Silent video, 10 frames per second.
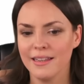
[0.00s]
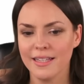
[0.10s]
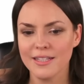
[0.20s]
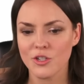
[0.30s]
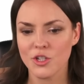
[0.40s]

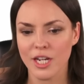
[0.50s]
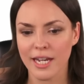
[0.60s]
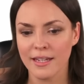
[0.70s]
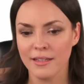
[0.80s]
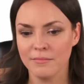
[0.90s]
Let's
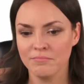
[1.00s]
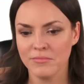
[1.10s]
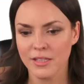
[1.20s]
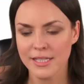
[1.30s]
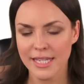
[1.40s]
check
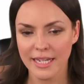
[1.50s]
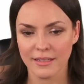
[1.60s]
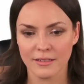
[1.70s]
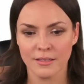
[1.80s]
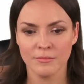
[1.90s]
the
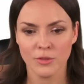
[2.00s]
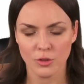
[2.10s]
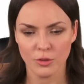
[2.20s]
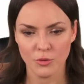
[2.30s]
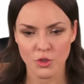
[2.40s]
second
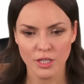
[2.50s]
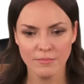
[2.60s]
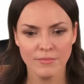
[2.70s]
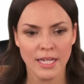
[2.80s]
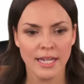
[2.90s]

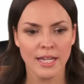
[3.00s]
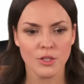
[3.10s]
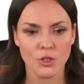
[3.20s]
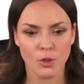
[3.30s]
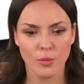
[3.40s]
solution.
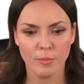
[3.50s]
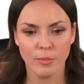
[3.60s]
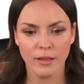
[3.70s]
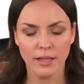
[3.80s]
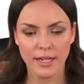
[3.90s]
So we
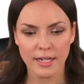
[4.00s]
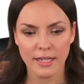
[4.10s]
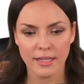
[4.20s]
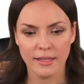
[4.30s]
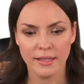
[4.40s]
plug
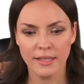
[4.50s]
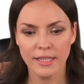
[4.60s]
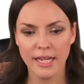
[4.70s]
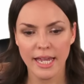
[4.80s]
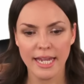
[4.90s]

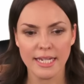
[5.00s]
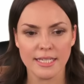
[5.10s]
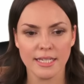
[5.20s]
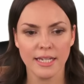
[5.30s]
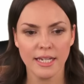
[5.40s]
the
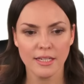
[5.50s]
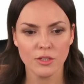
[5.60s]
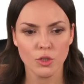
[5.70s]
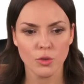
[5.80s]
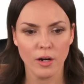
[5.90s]
8
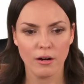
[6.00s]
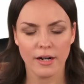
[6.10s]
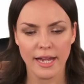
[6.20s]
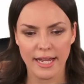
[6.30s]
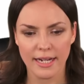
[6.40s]
into
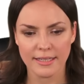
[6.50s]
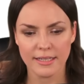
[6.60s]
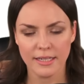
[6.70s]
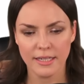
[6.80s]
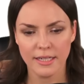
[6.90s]
our
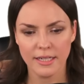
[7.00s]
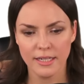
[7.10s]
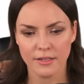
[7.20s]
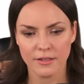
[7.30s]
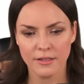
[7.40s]
x
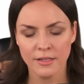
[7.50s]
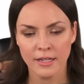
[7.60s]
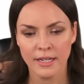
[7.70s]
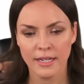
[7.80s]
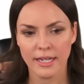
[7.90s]
here
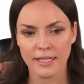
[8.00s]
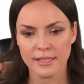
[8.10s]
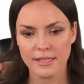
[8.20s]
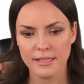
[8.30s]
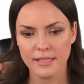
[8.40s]

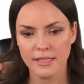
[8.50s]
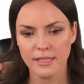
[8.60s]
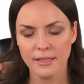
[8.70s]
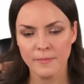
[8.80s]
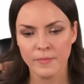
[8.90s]
and
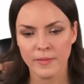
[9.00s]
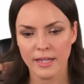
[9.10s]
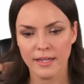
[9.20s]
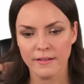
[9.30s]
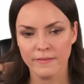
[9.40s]
see
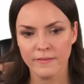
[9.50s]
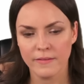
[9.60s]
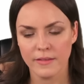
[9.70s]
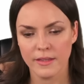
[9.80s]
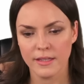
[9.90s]

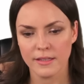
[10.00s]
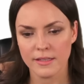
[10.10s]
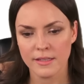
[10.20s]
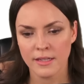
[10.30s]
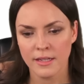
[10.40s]
if
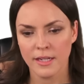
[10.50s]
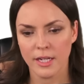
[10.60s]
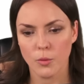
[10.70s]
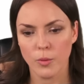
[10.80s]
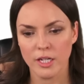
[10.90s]
this
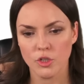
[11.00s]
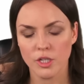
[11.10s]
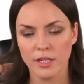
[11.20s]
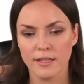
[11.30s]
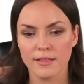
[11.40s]

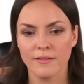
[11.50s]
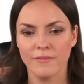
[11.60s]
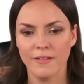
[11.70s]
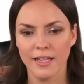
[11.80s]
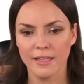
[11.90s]
equation is
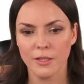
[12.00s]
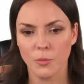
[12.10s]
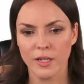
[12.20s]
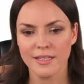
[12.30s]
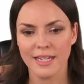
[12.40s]
valid
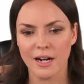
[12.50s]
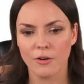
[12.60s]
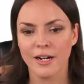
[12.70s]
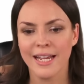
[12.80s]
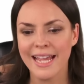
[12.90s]
with
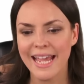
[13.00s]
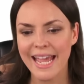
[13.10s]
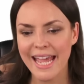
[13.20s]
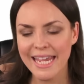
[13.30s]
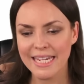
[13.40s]
our
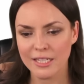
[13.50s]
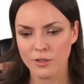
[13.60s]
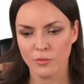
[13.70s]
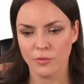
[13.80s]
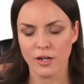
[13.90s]
8
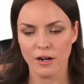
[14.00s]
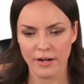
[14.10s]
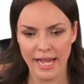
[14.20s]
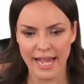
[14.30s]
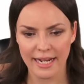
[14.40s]
for
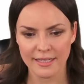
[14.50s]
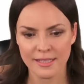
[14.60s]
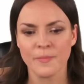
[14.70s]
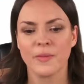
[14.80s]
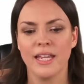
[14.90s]
our
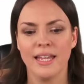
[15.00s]
x.